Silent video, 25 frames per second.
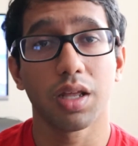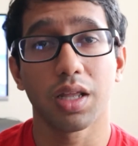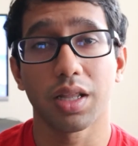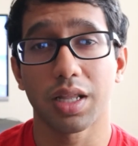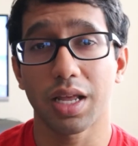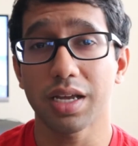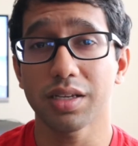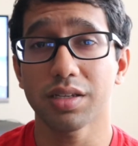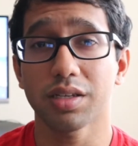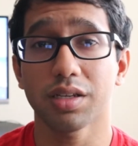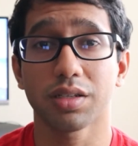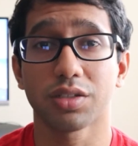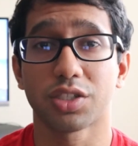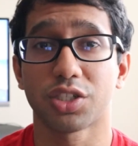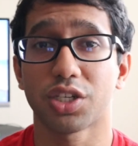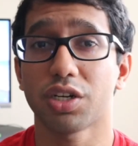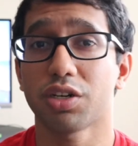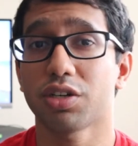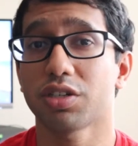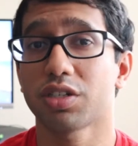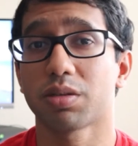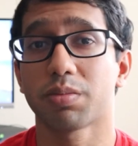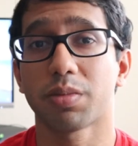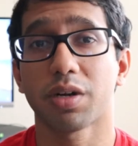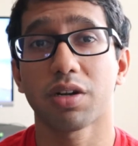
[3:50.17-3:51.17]
That's a
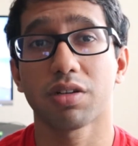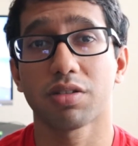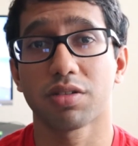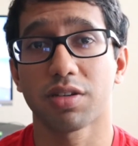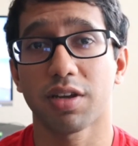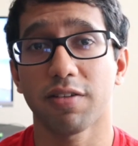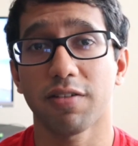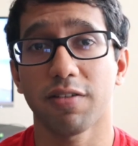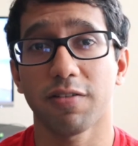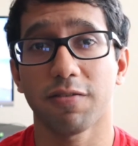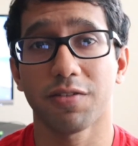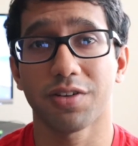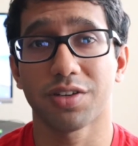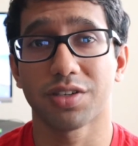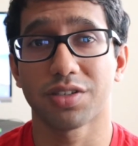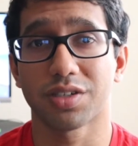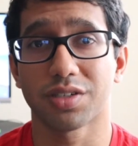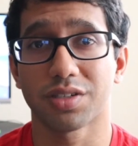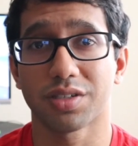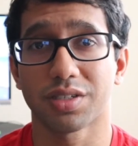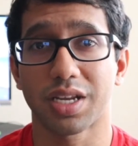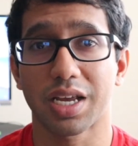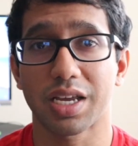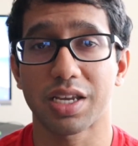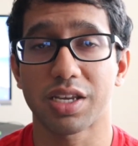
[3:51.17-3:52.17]
generous amount of safety
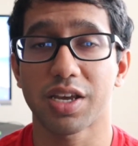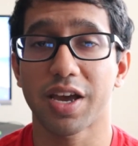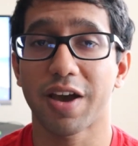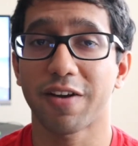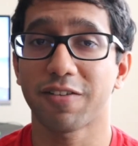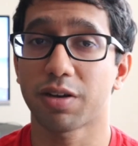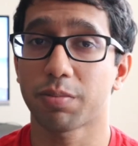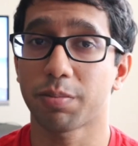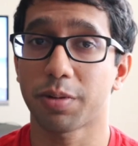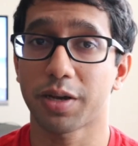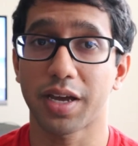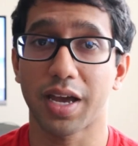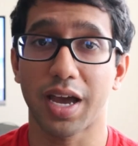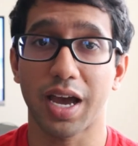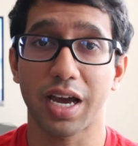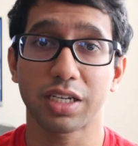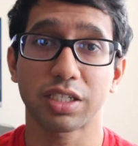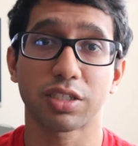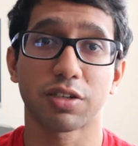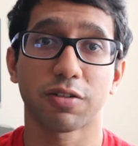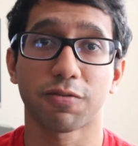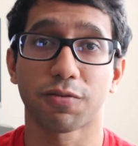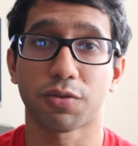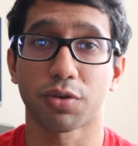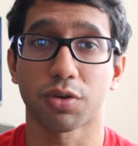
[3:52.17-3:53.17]
features that you have to pay
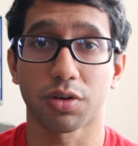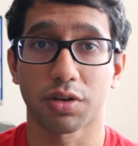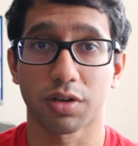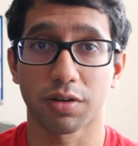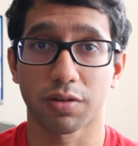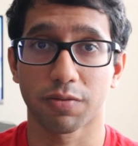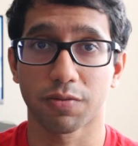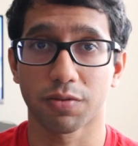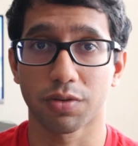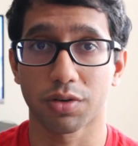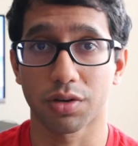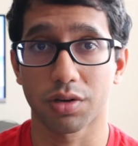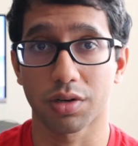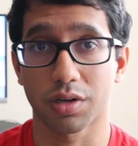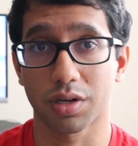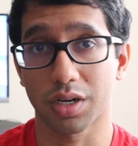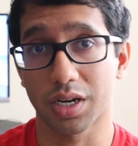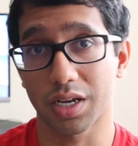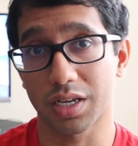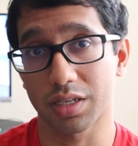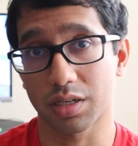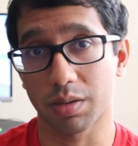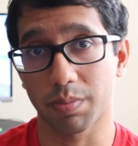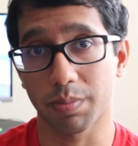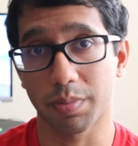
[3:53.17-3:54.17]
extra for
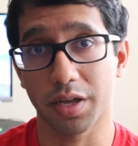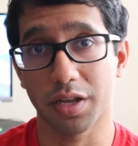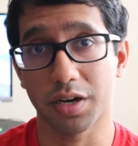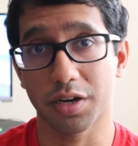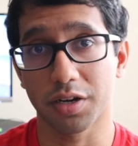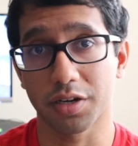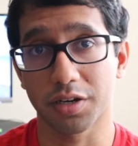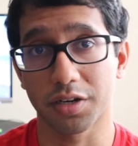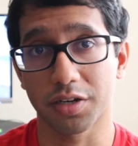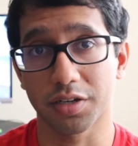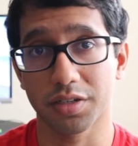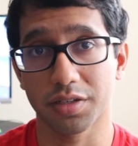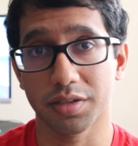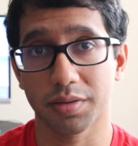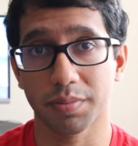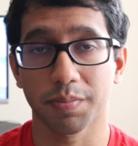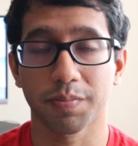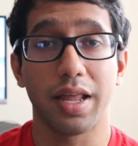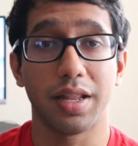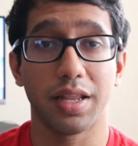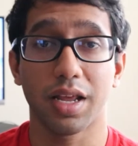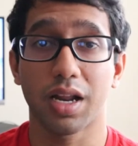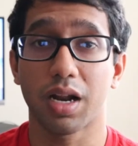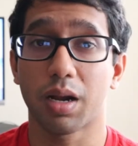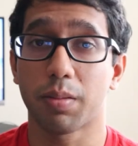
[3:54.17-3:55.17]
its competitors.
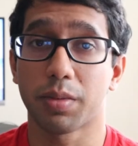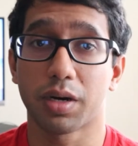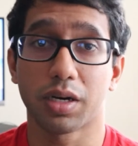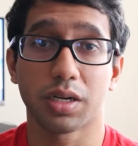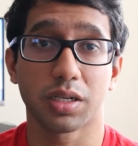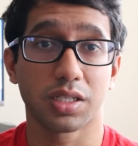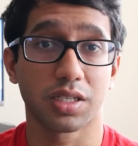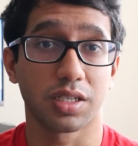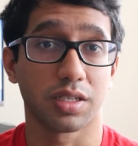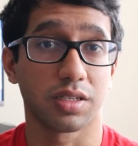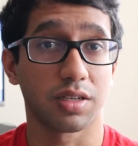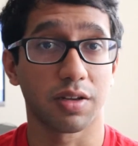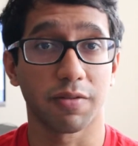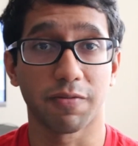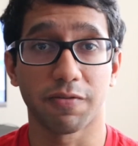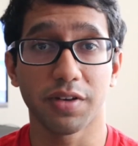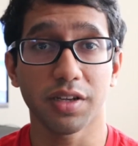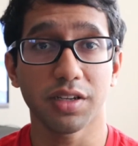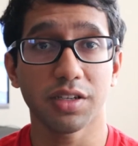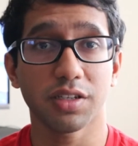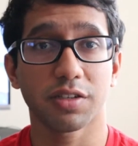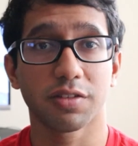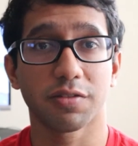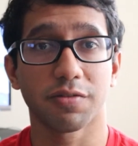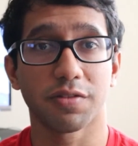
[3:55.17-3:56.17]
And then amongst its
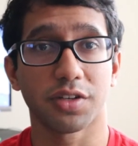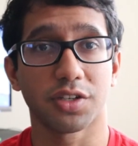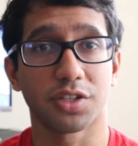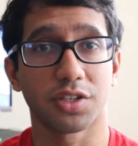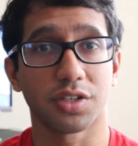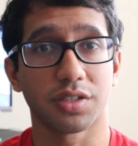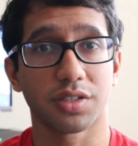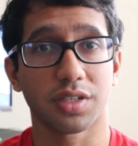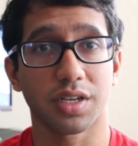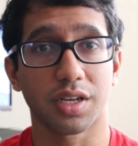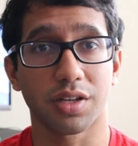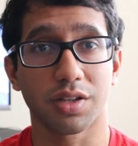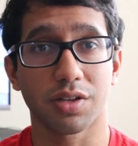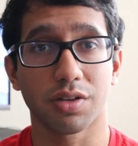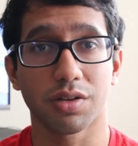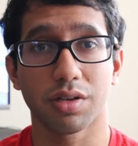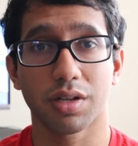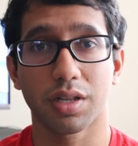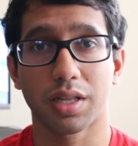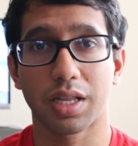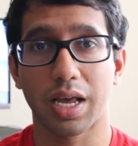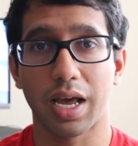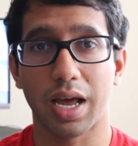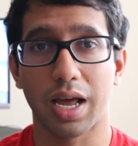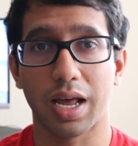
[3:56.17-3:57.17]
convenience features
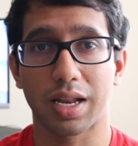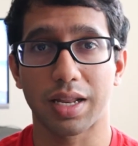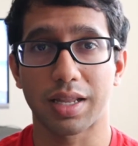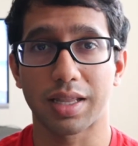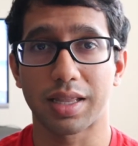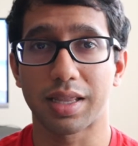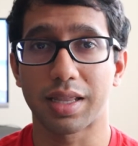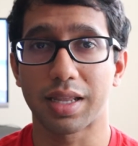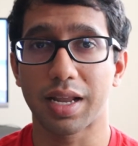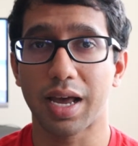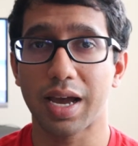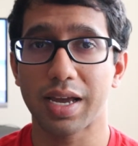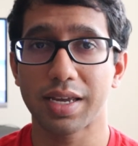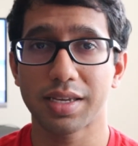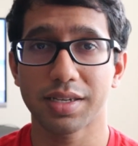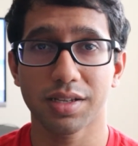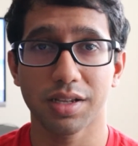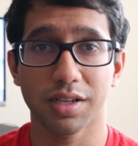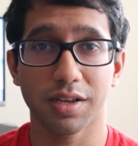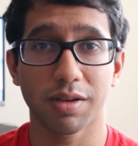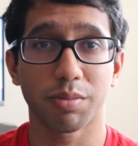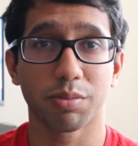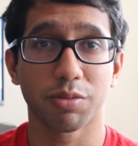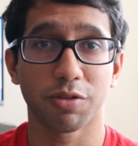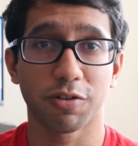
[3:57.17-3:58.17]
include that
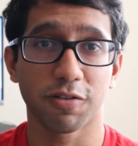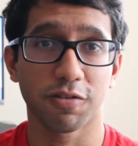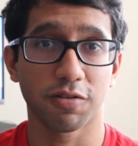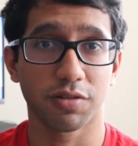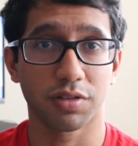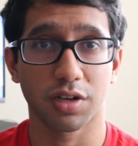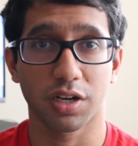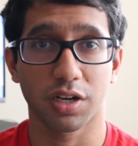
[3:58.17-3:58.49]
nicely improved